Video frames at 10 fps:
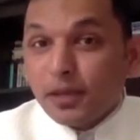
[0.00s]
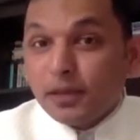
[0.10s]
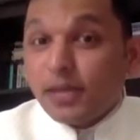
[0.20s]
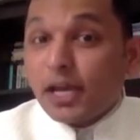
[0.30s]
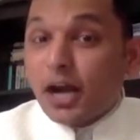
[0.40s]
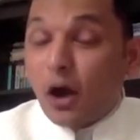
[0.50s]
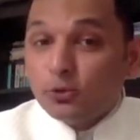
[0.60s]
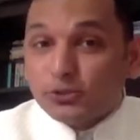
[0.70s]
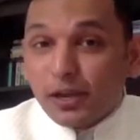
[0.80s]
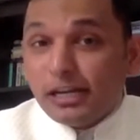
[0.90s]
They
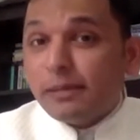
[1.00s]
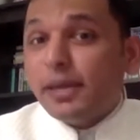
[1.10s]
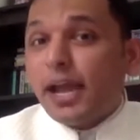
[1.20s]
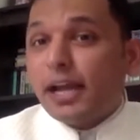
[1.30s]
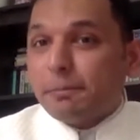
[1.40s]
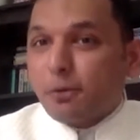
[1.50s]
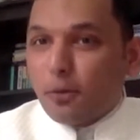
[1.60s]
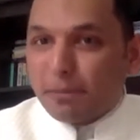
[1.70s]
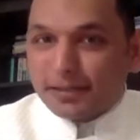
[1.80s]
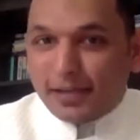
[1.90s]
counseled me at the
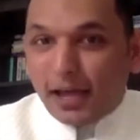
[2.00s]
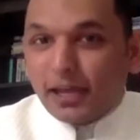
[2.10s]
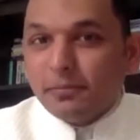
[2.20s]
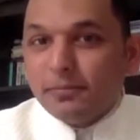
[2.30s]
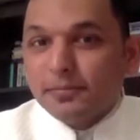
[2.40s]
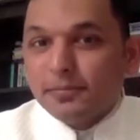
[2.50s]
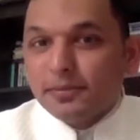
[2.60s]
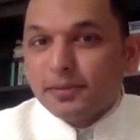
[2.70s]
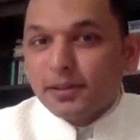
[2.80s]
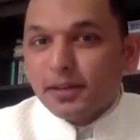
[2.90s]
proper time,
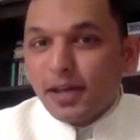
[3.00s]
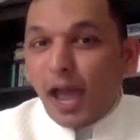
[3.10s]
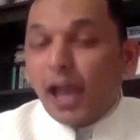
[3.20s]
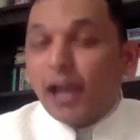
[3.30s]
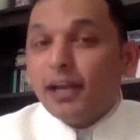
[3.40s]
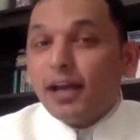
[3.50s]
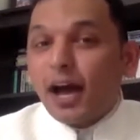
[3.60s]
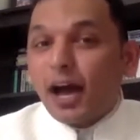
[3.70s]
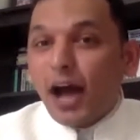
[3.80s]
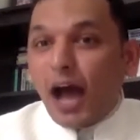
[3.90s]
and
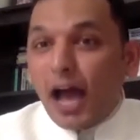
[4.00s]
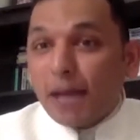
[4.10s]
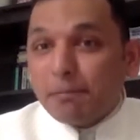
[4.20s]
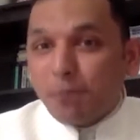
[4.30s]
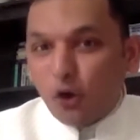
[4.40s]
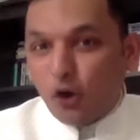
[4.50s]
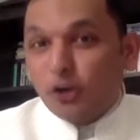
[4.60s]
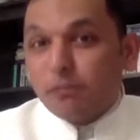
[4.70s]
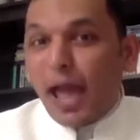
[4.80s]
I borrowed.